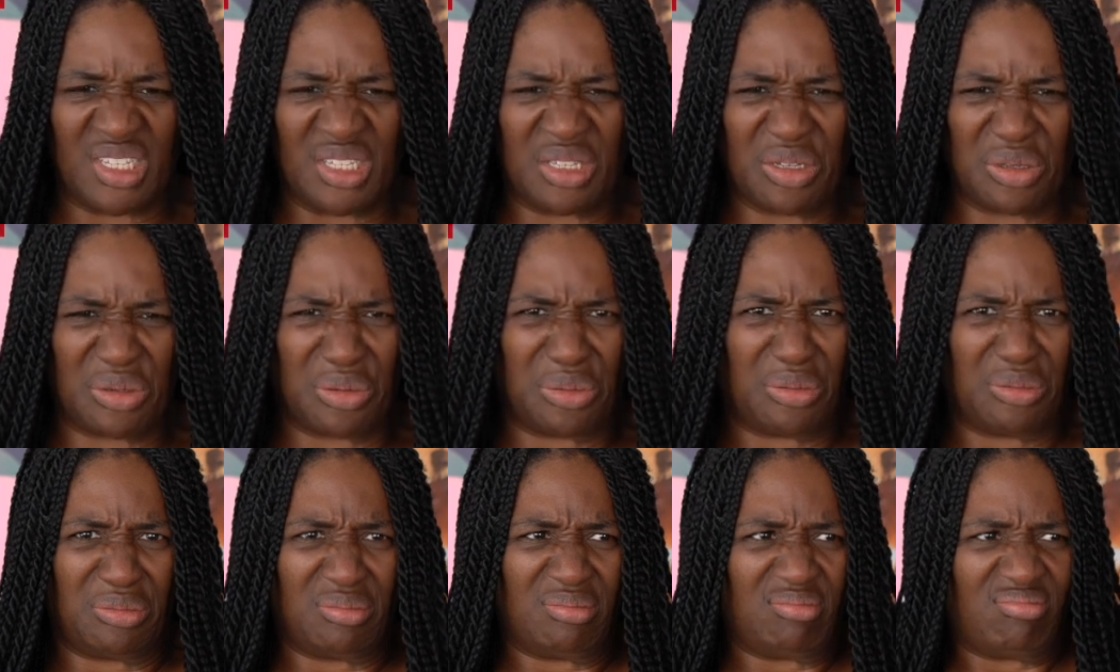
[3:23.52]

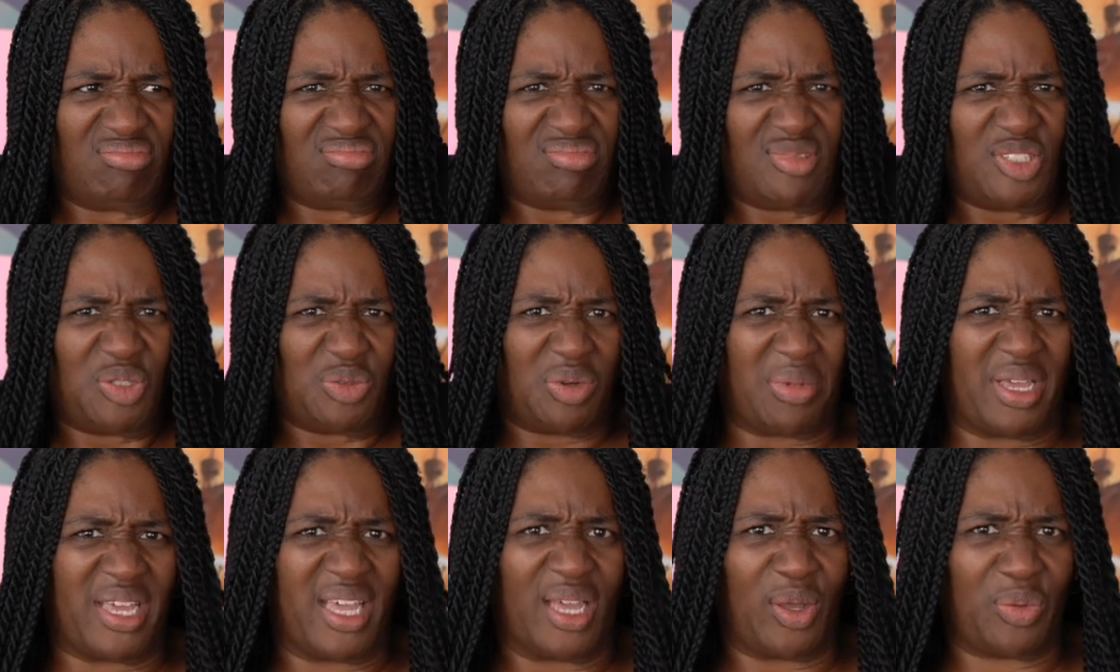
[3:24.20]
Ew. Do you want to
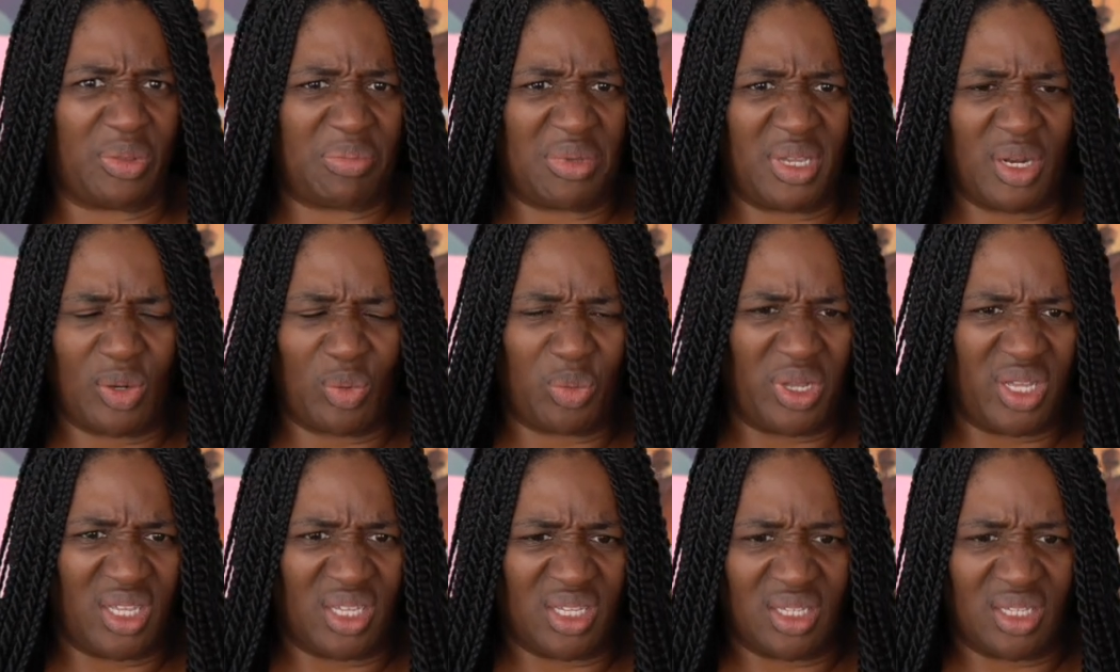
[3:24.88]
make out with me or what?